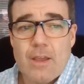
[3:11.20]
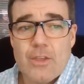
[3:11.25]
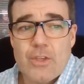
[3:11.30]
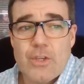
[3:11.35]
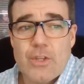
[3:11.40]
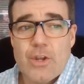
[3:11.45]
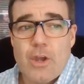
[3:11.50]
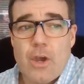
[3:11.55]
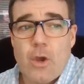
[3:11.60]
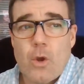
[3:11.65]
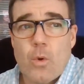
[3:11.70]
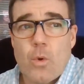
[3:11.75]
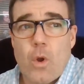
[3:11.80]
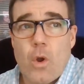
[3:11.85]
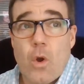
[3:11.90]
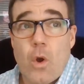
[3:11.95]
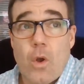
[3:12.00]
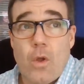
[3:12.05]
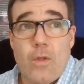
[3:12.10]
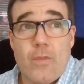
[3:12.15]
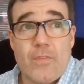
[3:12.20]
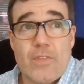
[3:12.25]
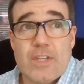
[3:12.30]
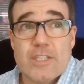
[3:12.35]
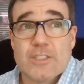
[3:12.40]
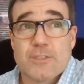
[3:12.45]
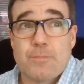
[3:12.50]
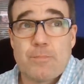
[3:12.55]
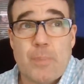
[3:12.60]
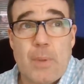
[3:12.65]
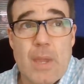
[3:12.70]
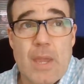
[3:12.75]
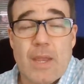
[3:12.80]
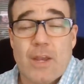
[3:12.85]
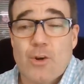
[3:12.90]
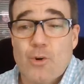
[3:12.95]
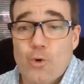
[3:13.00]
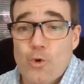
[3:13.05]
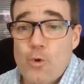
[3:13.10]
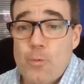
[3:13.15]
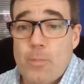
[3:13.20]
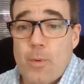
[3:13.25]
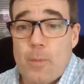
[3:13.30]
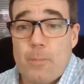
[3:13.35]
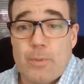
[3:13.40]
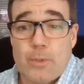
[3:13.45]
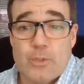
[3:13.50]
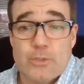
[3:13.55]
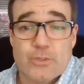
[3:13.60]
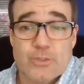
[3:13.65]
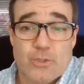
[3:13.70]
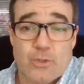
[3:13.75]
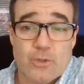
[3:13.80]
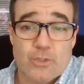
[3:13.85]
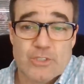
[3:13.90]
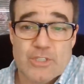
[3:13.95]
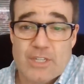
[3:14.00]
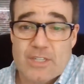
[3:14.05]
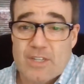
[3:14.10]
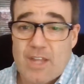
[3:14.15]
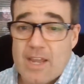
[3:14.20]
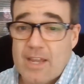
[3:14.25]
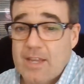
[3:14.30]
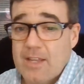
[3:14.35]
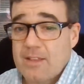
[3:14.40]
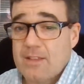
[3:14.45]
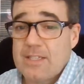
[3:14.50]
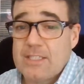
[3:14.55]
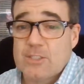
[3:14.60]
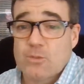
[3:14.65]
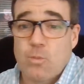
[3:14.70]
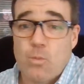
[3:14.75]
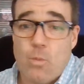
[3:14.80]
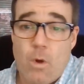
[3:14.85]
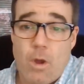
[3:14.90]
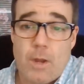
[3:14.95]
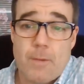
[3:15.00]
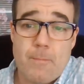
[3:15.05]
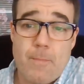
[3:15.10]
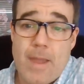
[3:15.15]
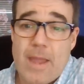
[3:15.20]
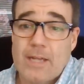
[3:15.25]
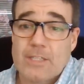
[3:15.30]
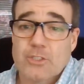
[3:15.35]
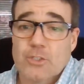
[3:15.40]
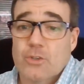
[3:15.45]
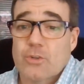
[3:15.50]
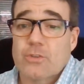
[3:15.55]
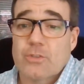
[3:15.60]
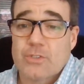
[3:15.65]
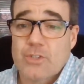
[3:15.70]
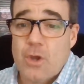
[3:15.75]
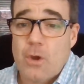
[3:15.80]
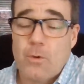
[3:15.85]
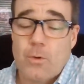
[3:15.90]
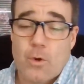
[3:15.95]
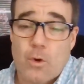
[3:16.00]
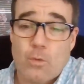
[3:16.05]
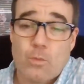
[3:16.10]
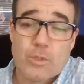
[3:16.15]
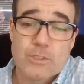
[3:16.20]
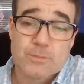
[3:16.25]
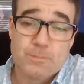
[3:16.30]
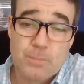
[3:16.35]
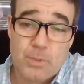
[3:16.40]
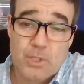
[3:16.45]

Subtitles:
you know this big group of boosters and like at least one major donor was